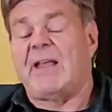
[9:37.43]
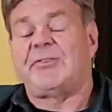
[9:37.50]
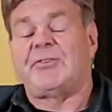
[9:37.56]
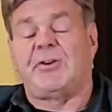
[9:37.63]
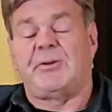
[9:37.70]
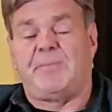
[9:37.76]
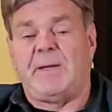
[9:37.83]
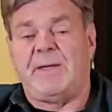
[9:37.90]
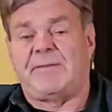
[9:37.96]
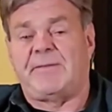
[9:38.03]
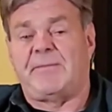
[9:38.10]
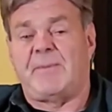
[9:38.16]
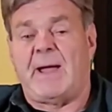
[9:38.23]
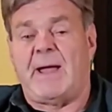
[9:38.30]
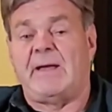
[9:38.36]
It's good peace
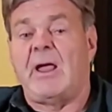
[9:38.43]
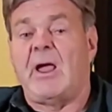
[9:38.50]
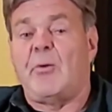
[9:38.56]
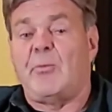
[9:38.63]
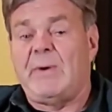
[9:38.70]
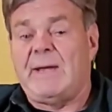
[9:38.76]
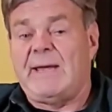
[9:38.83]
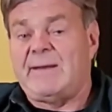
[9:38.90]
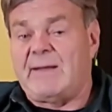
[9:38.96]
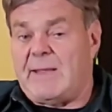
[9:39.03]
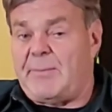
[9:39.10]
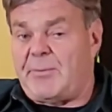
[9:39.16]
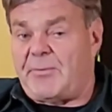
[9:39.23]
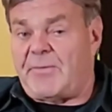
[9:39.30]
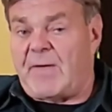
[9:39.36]
of mind. We need to
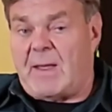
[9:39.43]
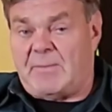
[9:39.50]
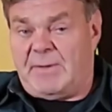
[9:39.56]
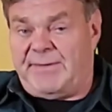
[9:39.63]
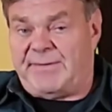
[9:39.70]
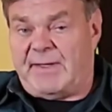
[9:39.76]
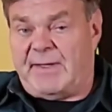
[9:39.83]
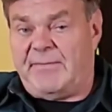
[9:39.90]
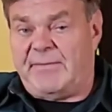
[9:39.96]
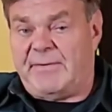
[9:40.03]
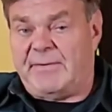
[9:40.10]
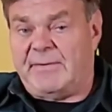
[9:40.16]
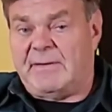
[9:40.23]
keep your family safe.